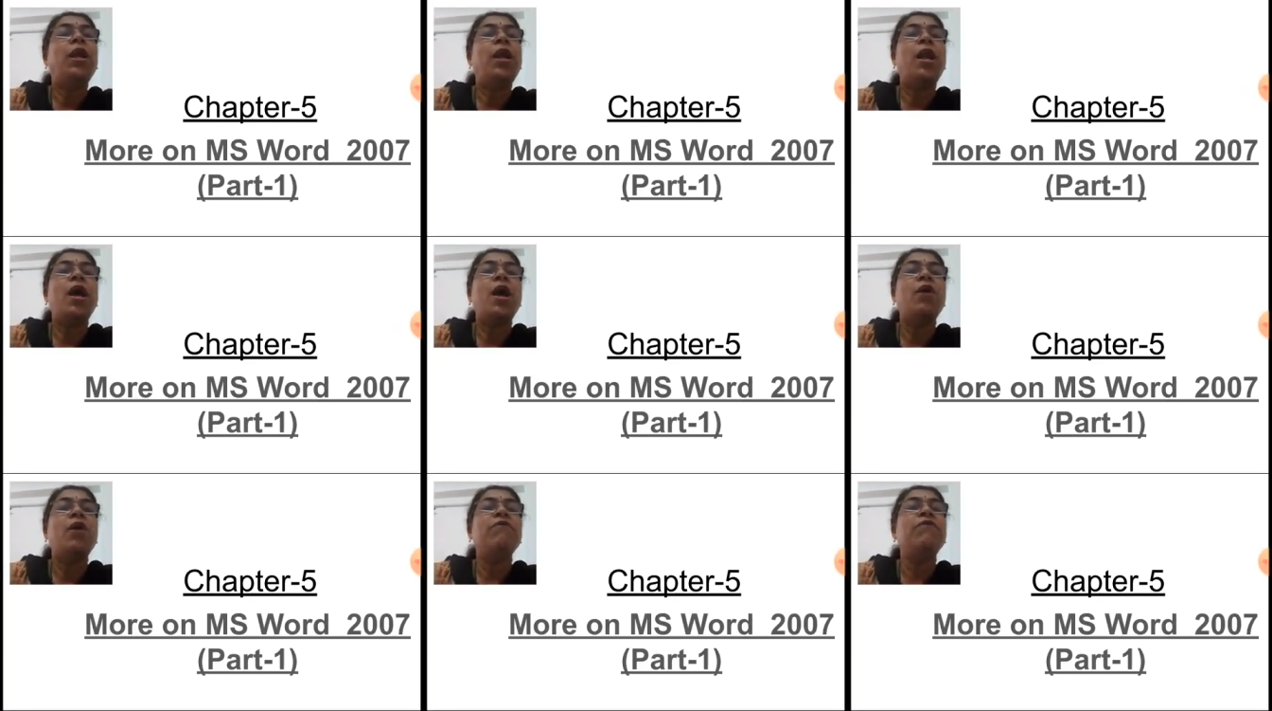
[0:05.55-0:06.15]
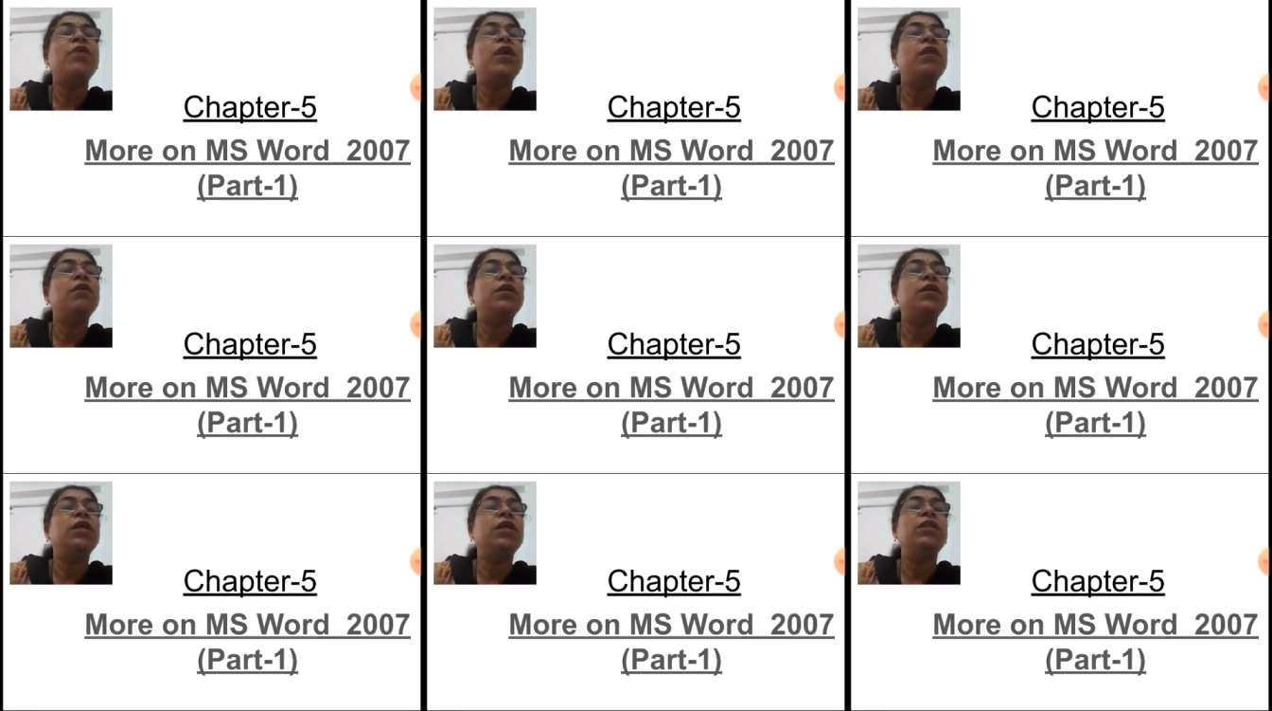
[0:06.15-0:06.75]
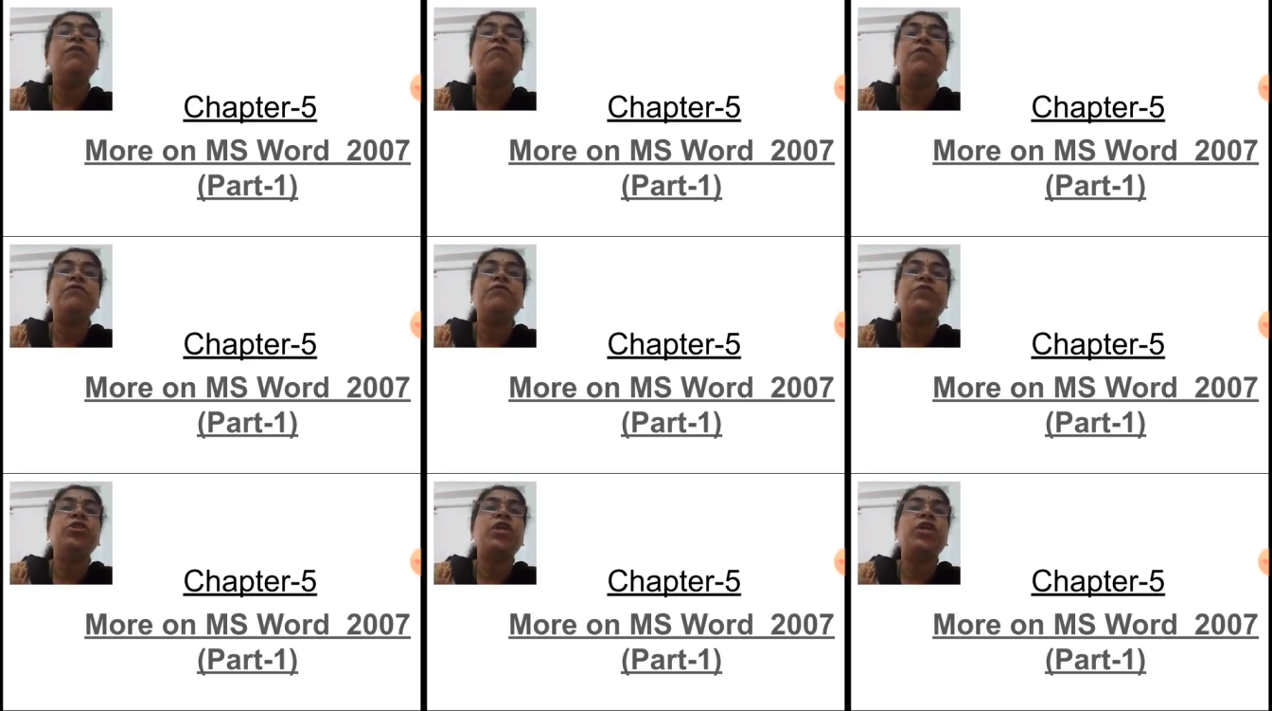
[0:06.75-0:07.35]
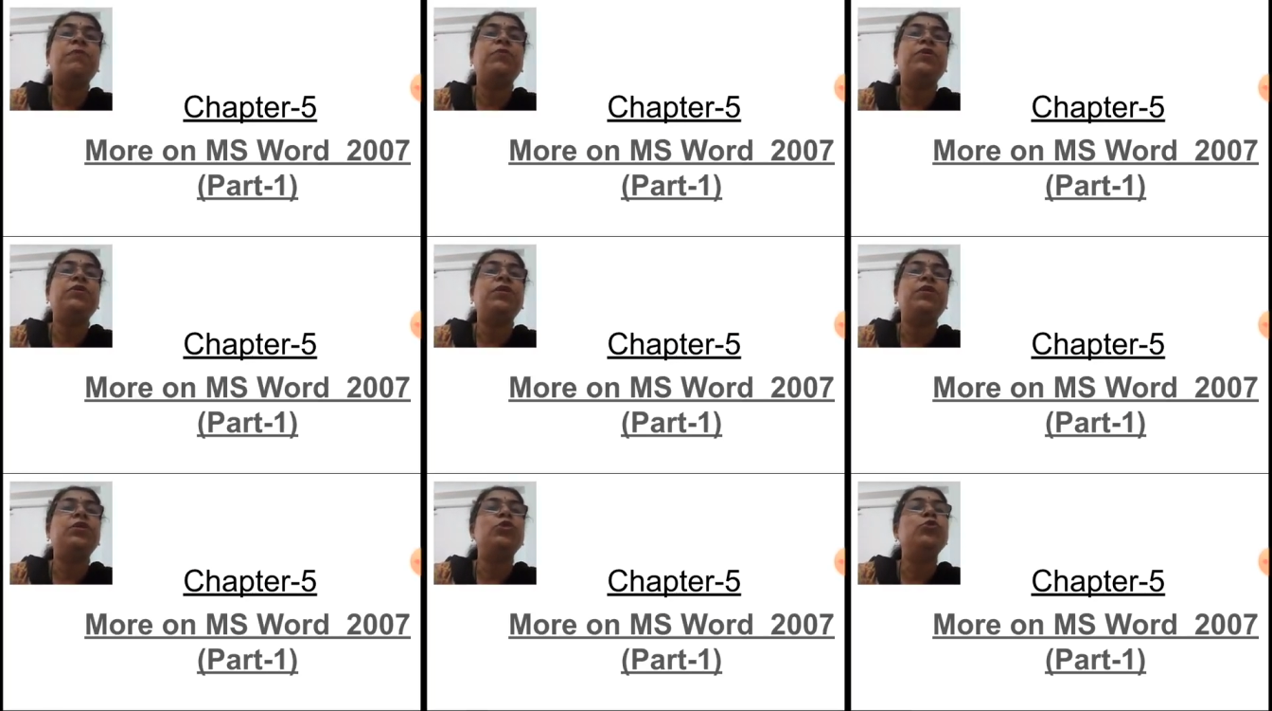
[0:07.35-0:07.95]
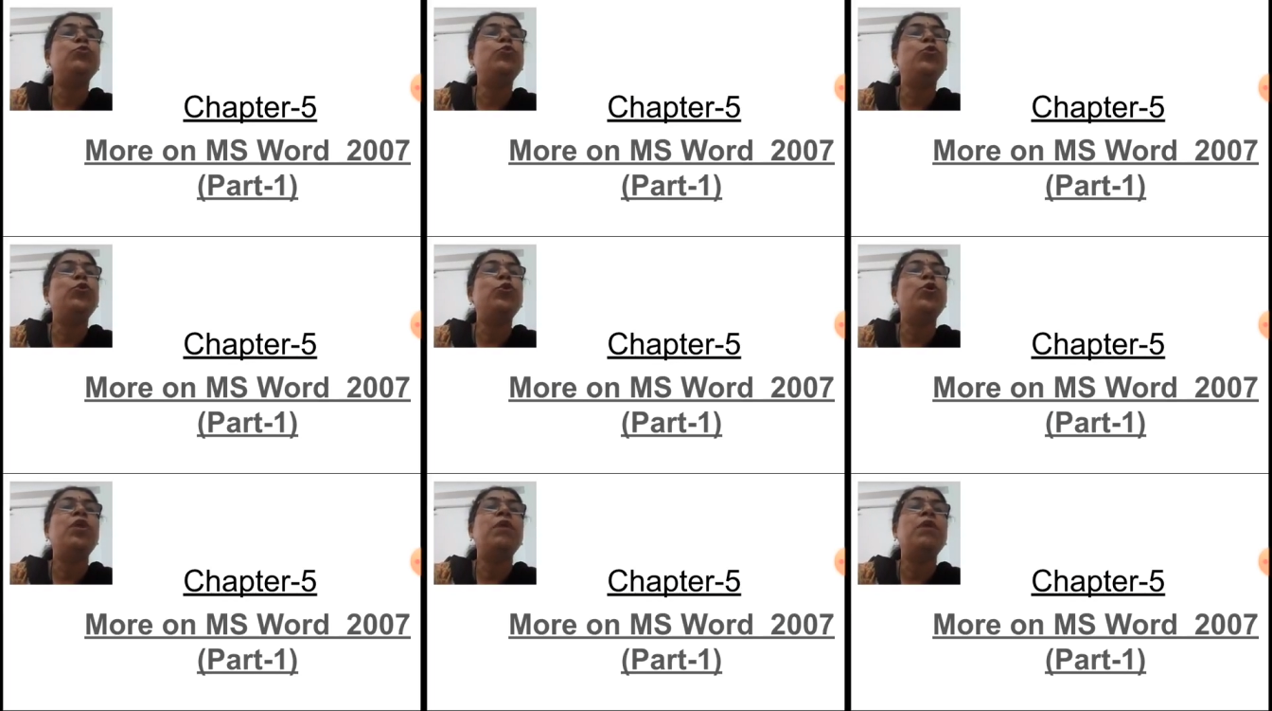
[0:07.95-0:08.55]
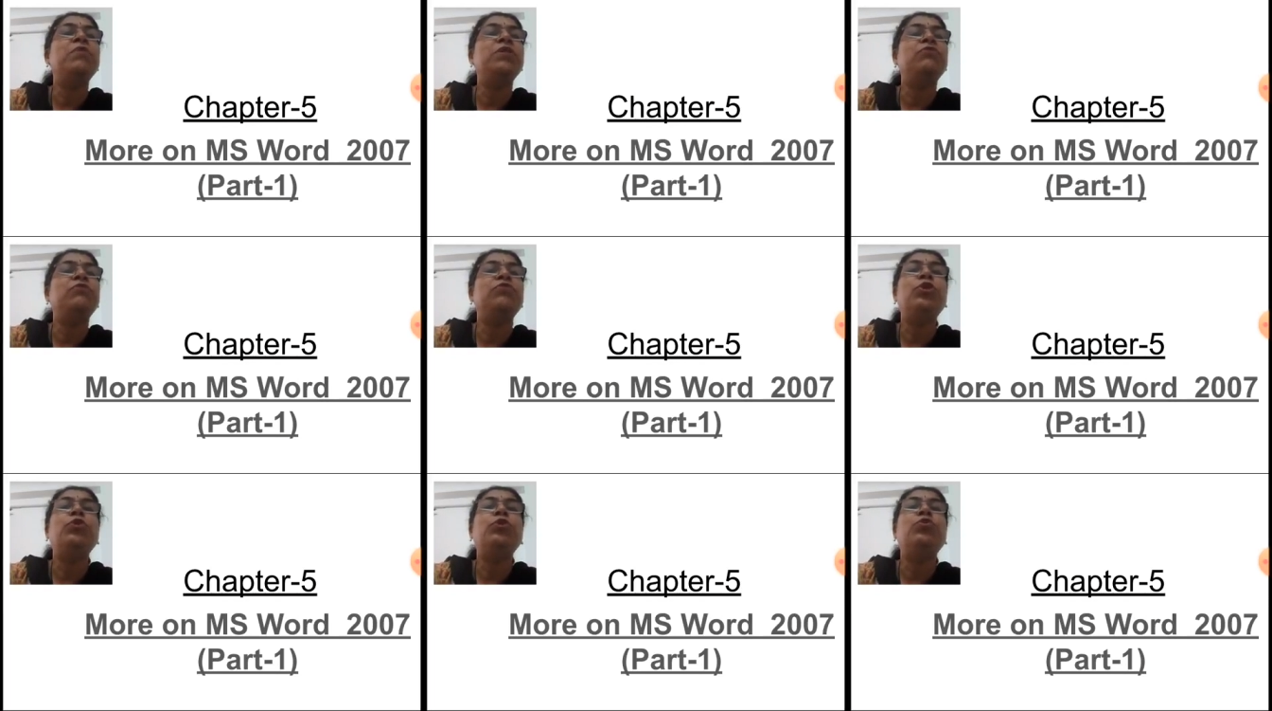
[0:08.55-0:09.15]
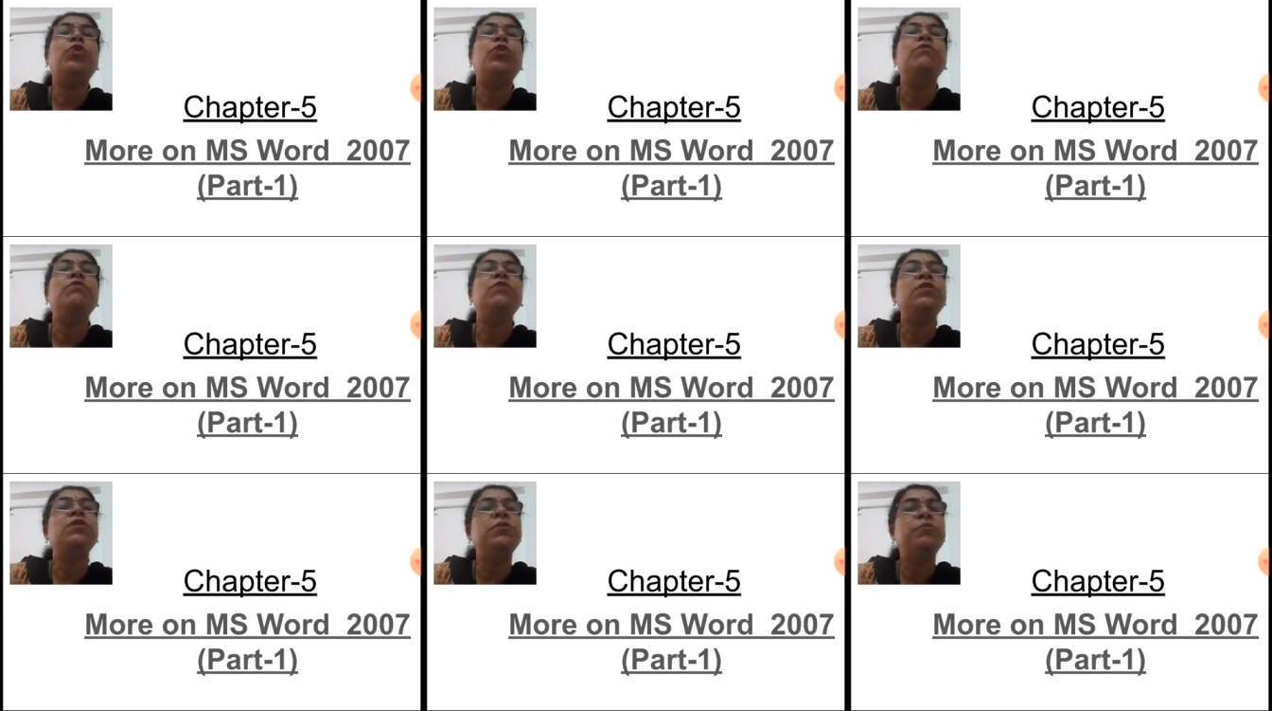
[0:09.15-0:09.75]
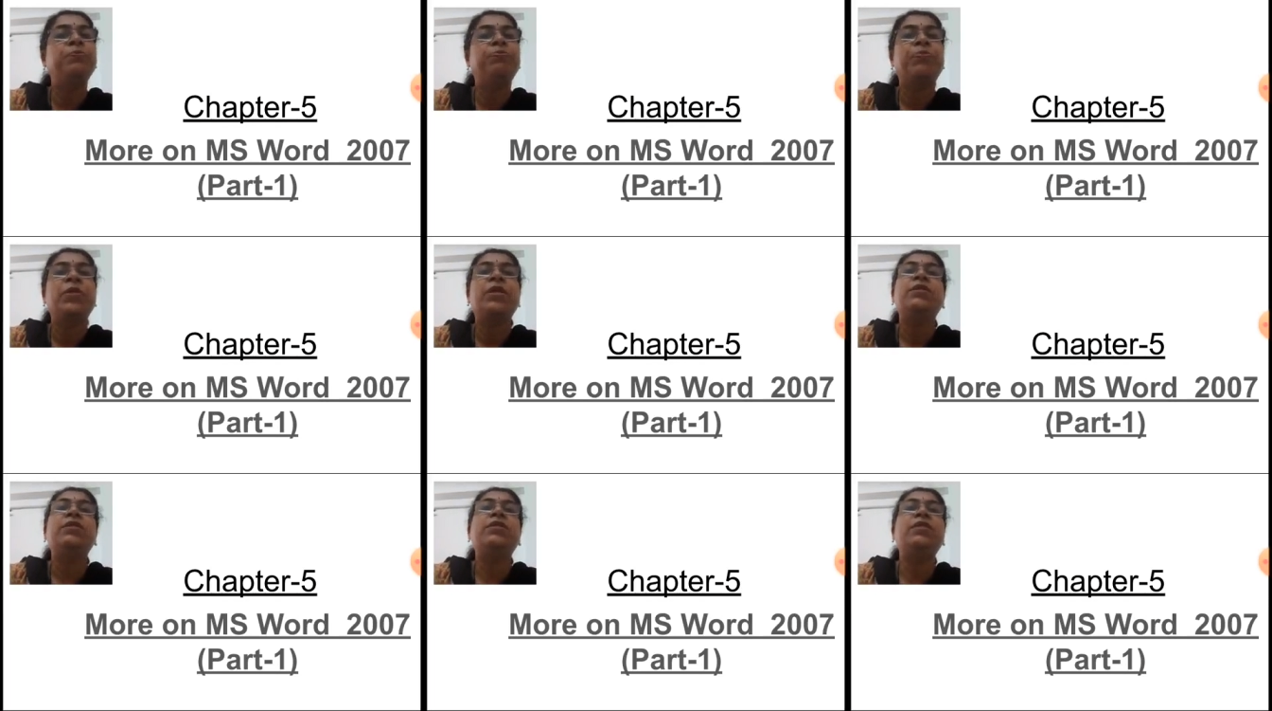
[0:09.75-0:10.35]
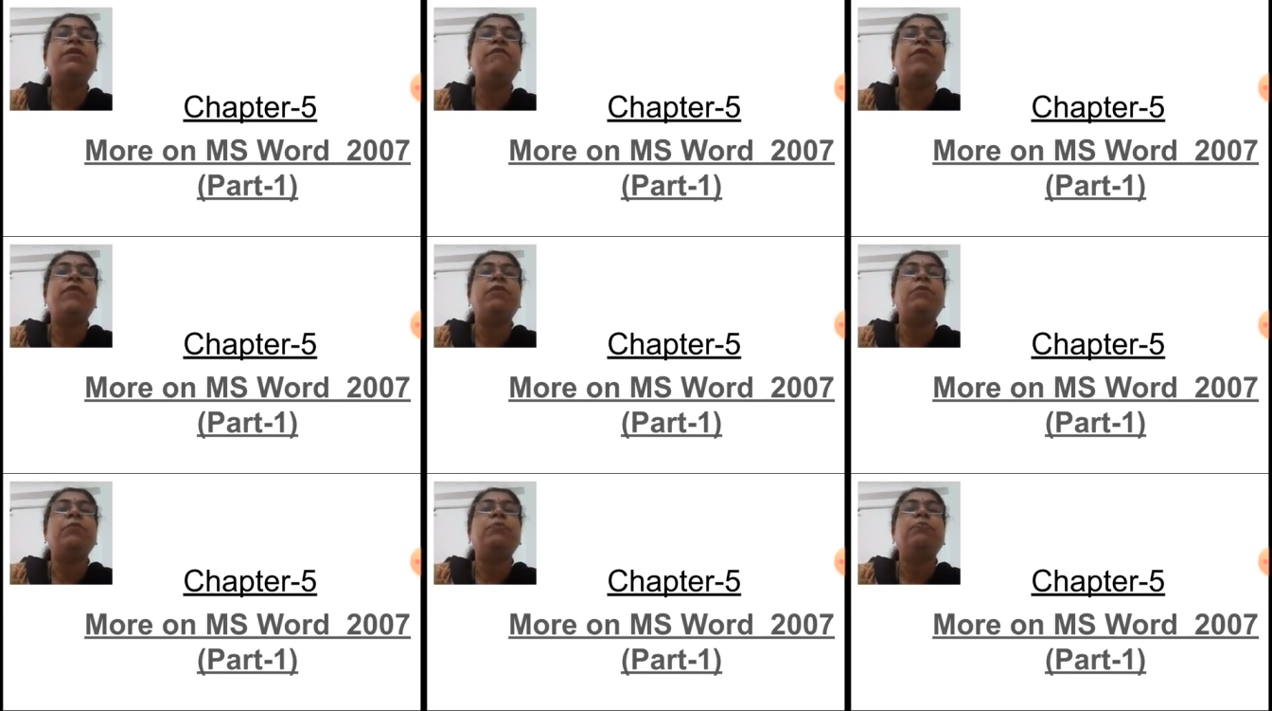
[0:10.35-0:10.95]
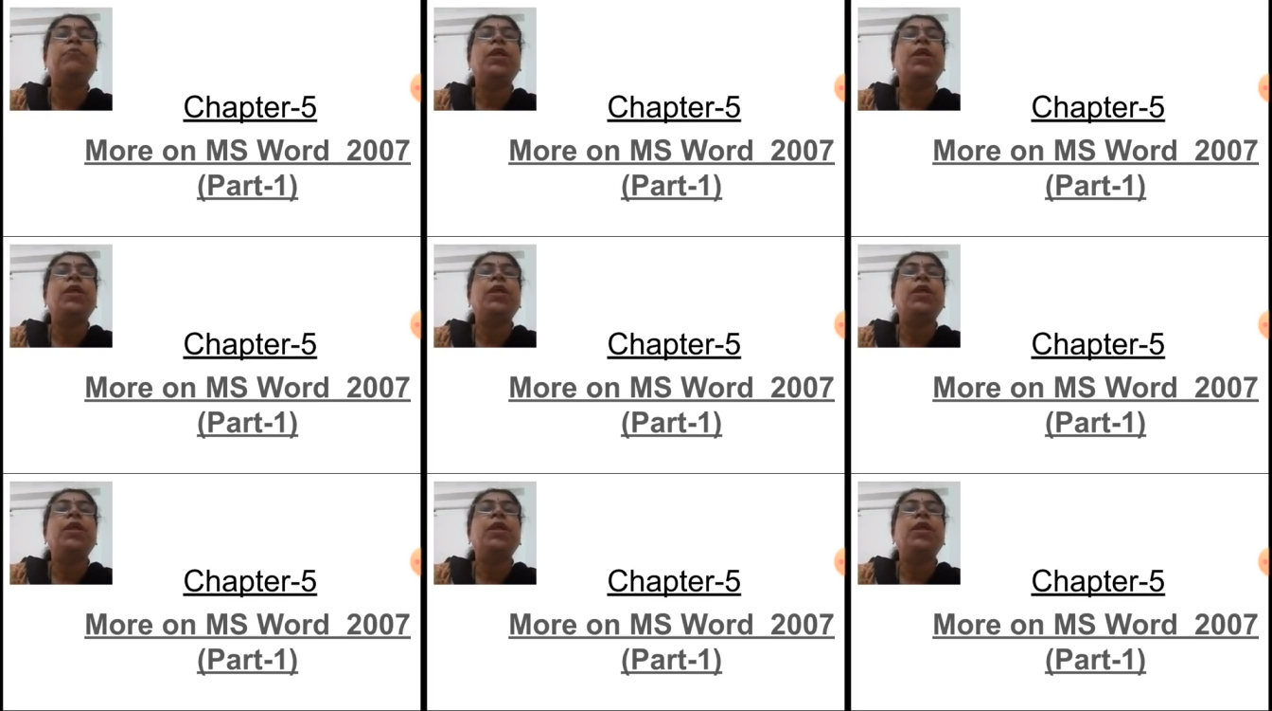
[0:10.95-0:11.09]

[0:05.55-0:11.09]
Now we are learning the 5th chapter, that is more on MS Word 2007.